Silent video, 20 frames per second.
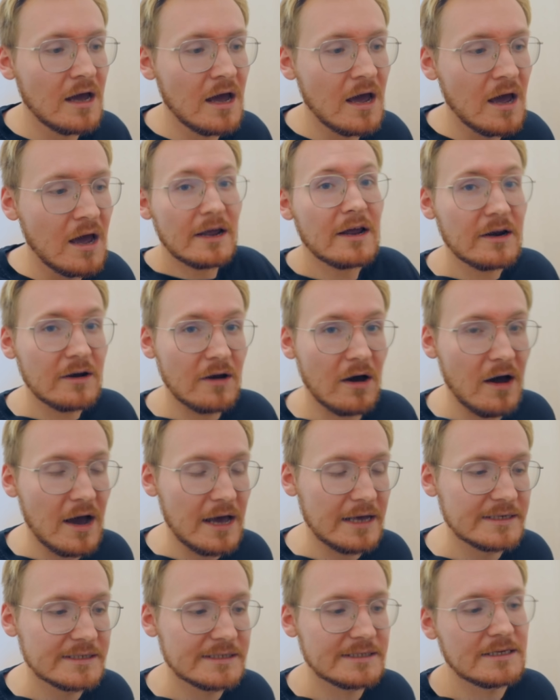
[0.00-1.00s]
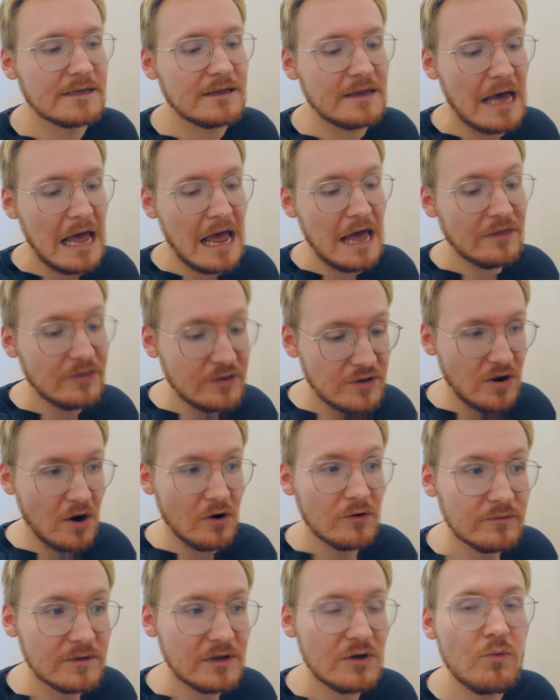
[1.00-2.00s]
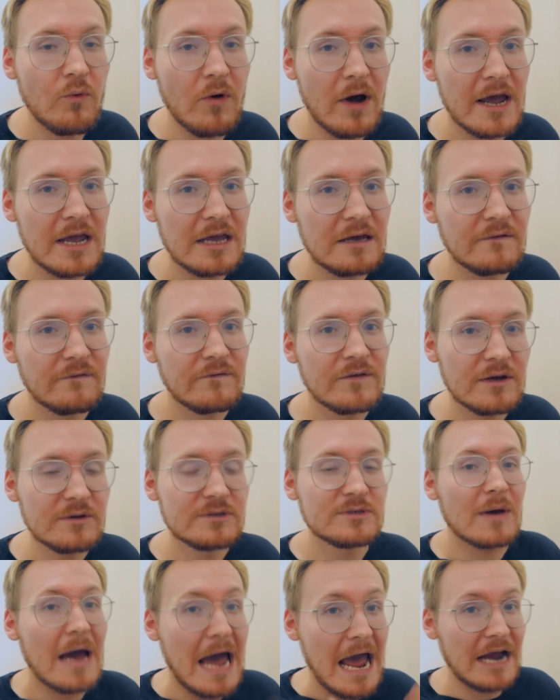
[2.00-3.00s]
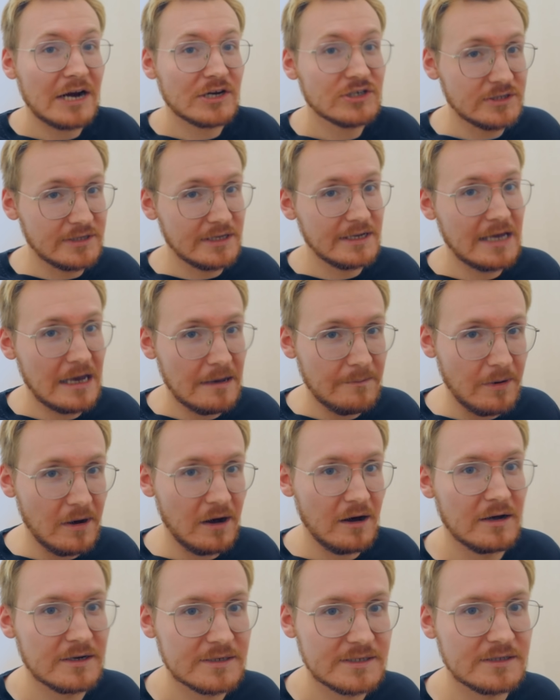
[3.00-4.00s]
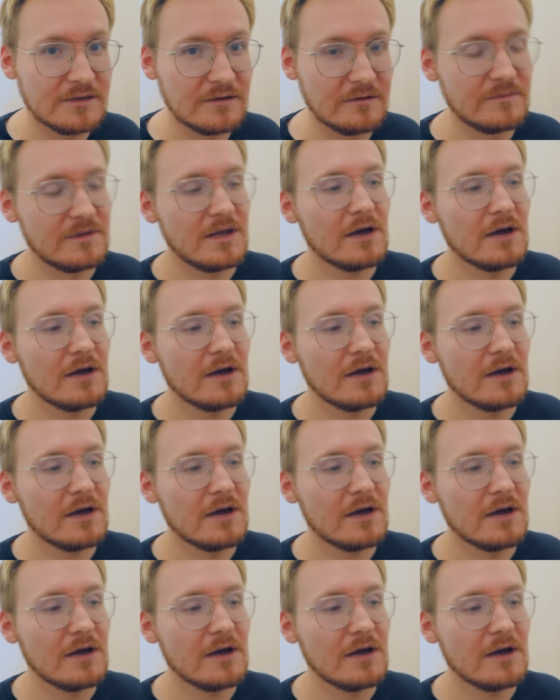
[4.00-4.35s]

recognize that the only way for you to actually get past them,